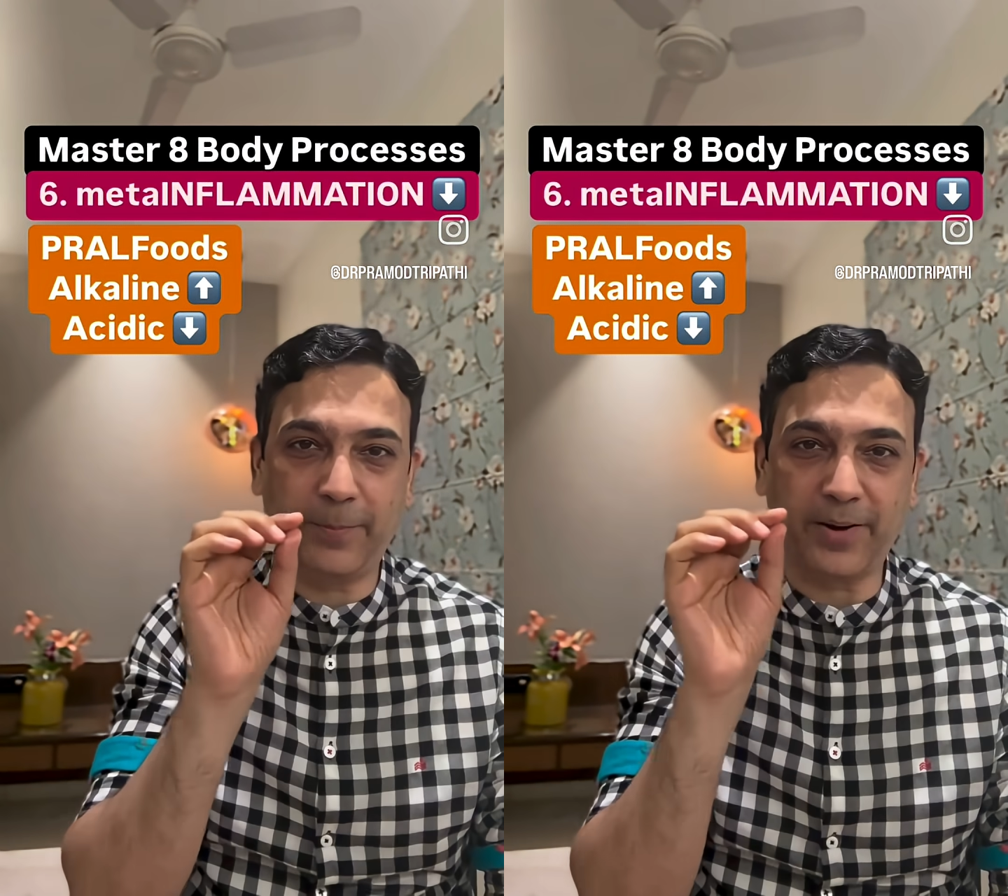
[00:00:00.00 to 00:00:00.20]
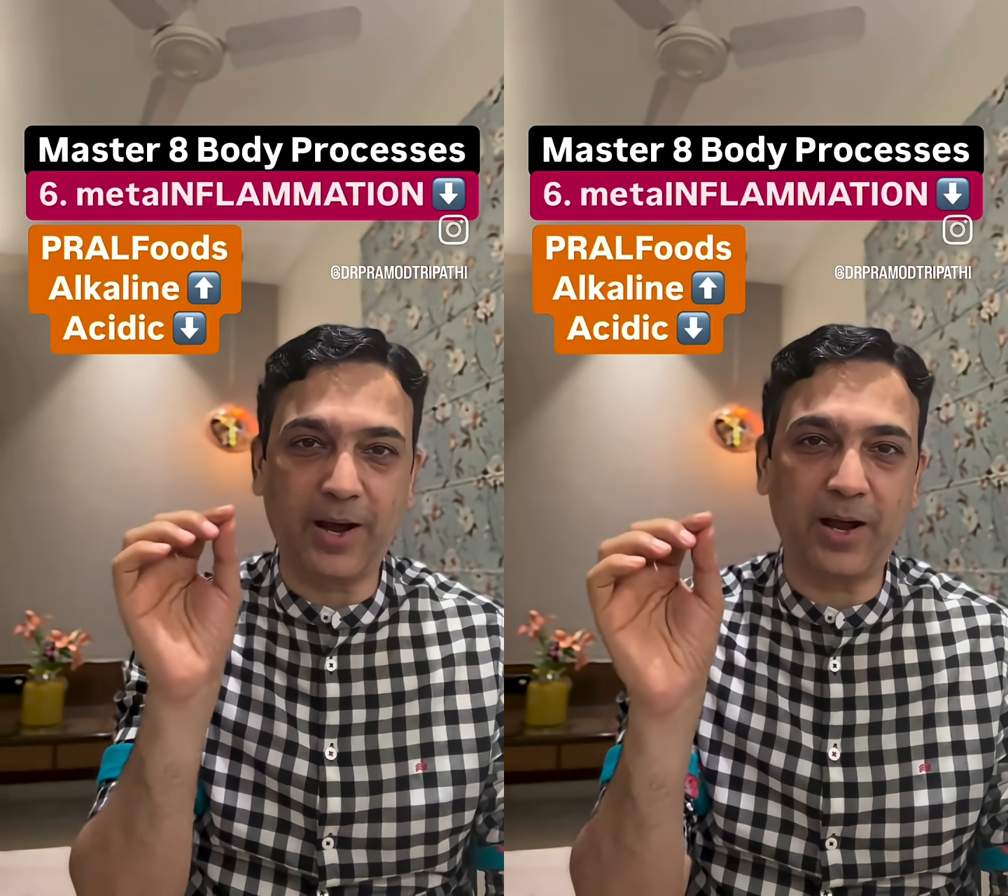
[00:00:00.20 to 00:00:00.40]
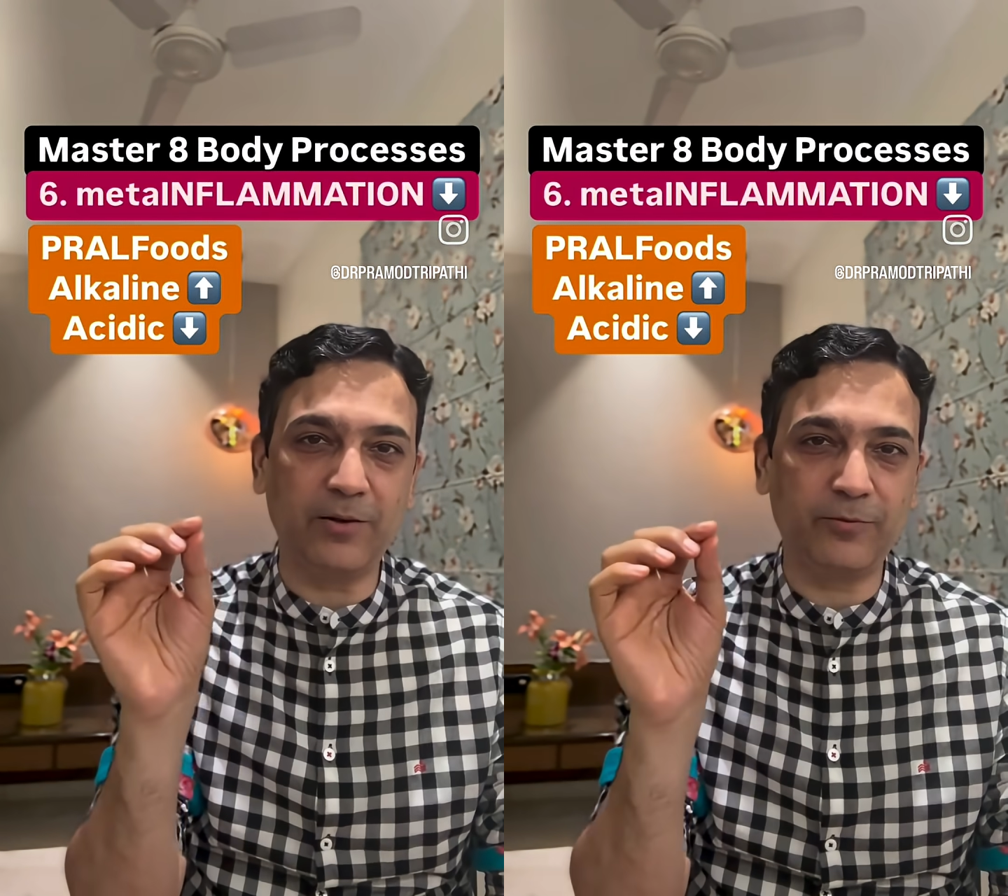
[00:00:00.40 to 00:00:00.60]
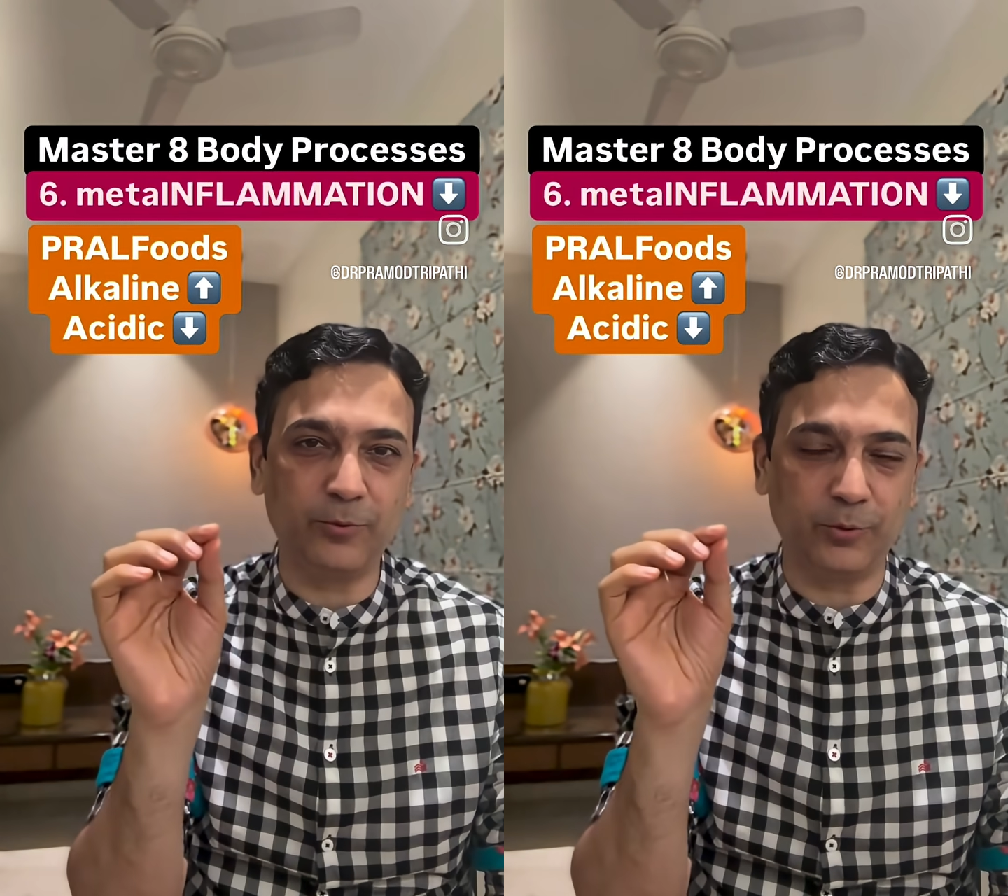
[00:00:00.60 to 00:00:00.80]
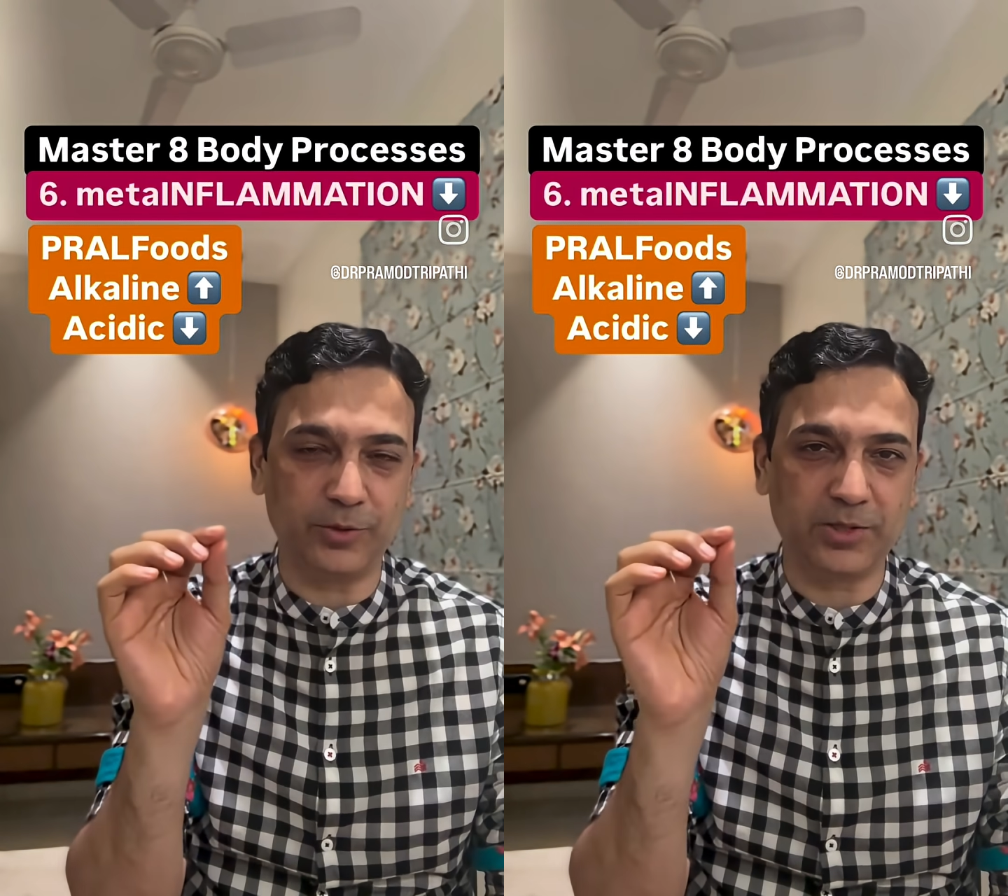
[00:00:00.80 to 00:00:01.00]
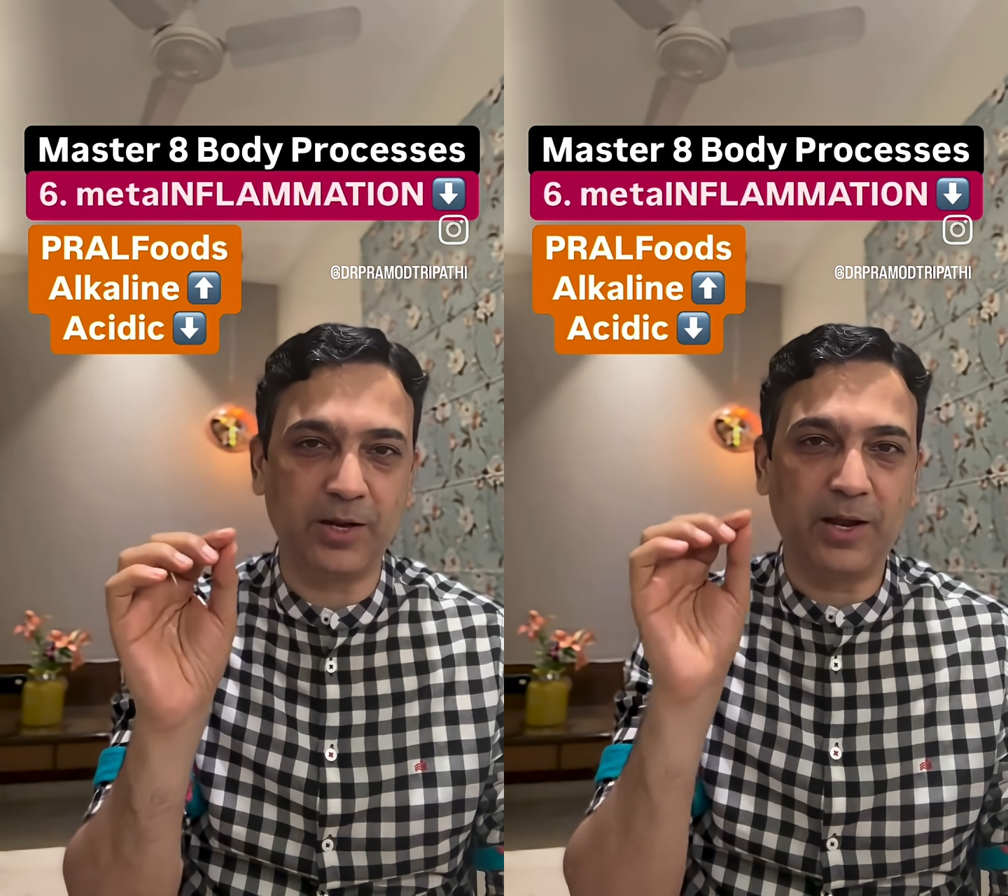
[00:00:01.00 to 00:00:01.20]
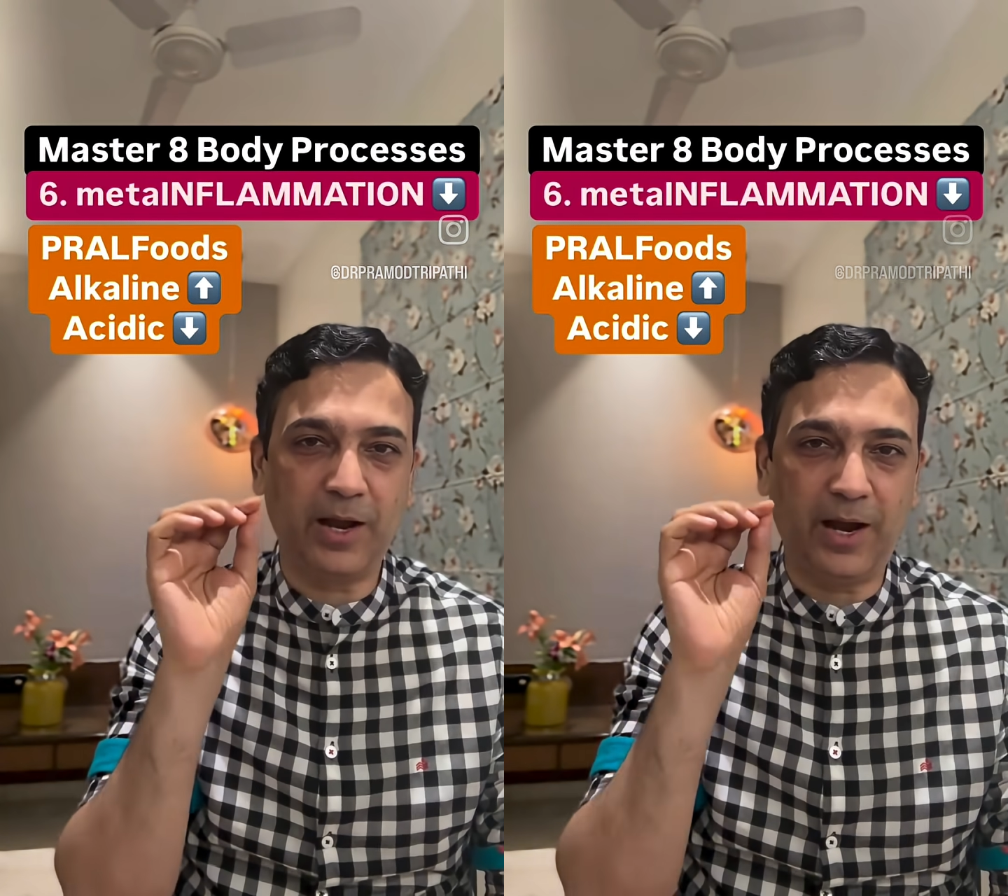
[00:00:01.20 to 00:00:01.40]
pral foods,